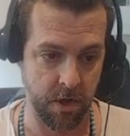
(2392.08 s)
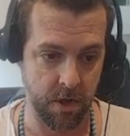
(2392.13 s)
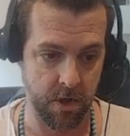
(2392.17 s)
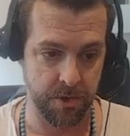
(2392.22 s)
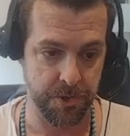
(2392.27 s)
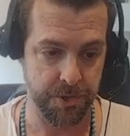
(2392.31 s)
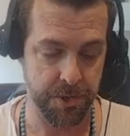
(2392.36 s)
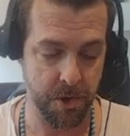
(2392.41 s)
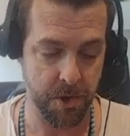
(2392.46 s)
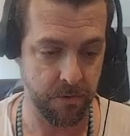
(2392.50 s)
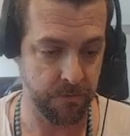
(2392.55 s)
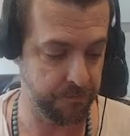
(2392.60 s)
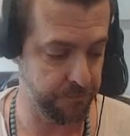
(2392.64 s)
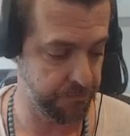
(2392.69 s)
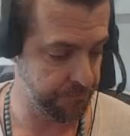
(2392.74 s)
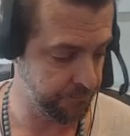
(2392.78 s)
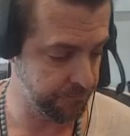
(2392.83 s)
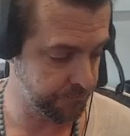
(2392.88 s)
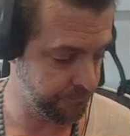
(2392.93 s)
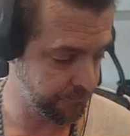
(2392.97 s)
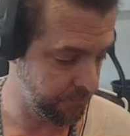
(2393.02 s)
so
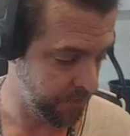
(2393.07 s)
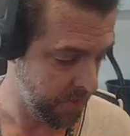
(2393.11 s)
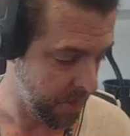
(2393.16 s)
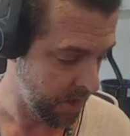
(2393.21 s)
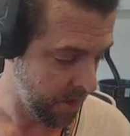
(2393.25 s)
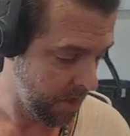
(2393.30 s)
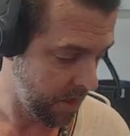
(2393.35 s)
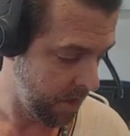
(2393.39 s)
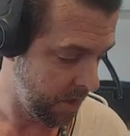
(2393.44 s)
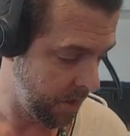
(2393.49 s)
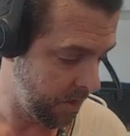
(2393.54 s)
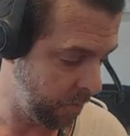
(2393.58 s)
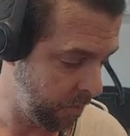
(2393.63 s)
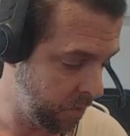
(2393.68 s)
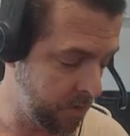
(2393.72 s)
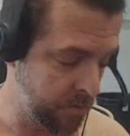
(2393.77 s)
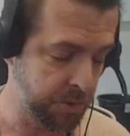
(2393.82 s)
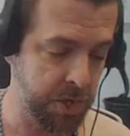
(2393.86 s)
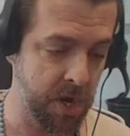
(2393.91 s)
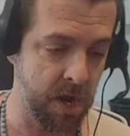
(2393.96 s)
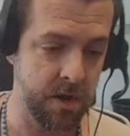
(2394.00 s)
what
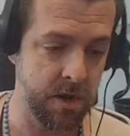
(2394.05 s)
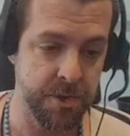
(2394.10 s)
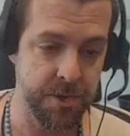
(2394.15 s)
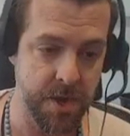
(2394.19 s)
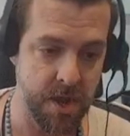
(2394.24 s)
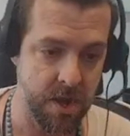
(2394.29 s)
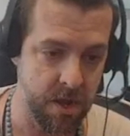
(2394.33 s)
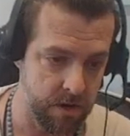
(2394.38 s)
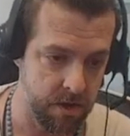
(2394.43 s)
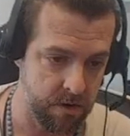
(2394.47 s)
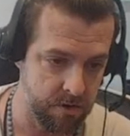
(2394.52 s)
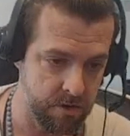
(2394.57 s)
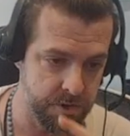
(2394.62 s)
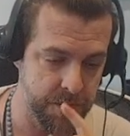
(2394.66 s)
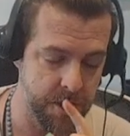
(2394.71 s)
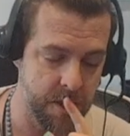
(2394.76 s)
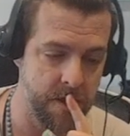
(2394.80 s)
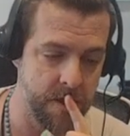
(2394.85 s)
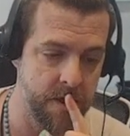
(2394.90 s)
I'm trying to say here is